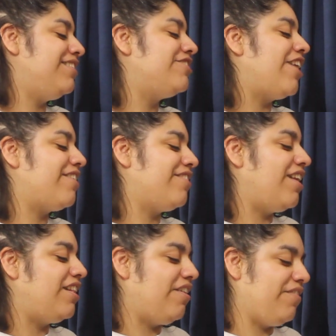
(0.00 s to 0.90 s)
Jackson,
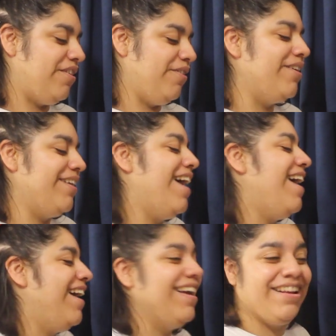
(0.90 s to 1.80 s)
I love you.
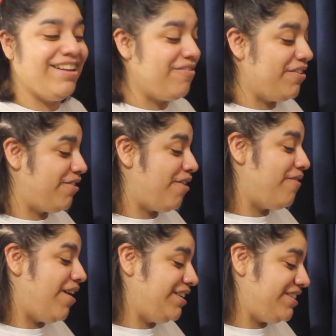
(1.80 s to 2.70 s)
I love you so
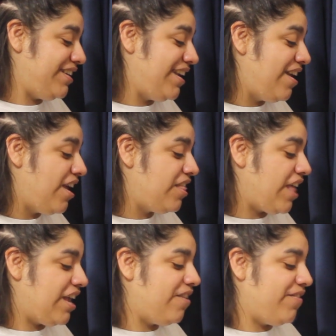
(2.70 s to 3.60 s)
much.
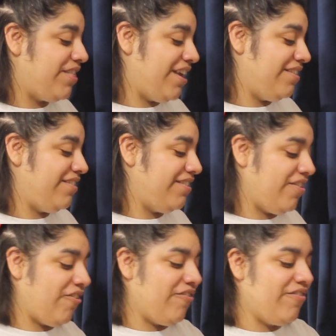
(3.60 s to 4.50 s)
Thank you for this.
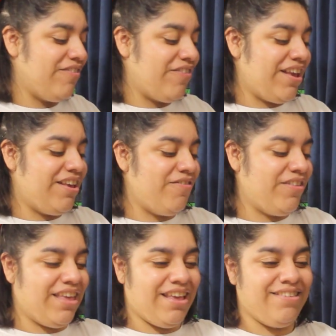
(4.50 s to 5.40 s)

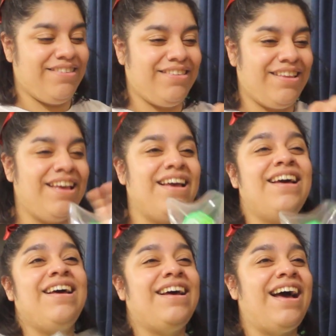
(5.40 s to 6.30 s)

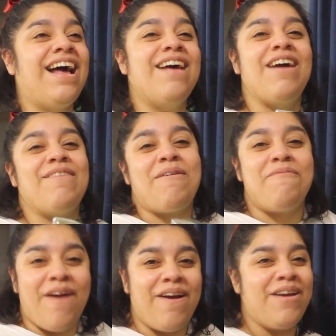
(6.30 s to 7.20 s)
I am
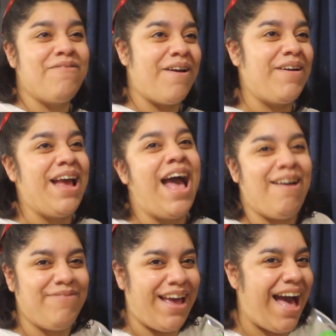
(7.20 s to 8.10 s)
very, very
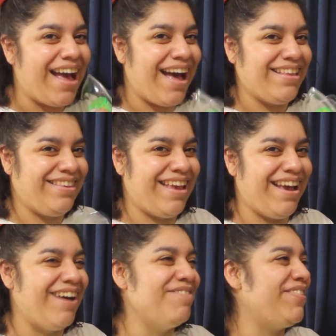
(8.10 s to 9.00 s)
happy. I got
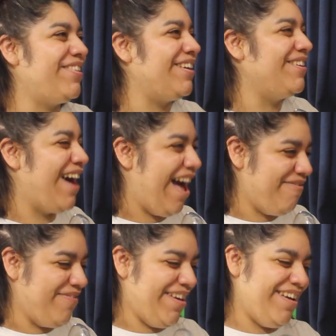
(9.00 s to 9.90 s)
it. I'm so
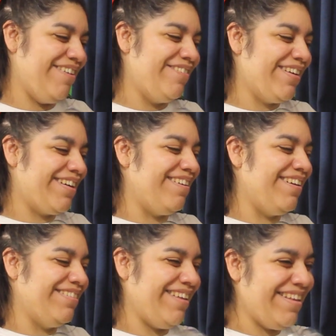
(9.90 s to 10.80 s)
happy. Oh my
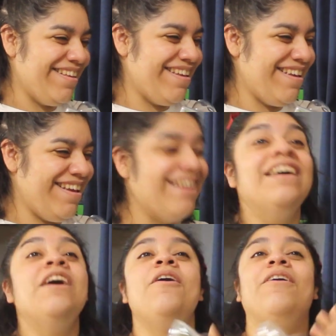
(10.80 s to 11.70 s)
God.
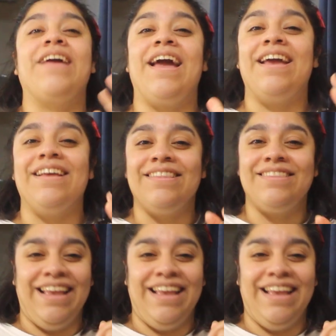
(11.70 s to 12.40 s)
Okay.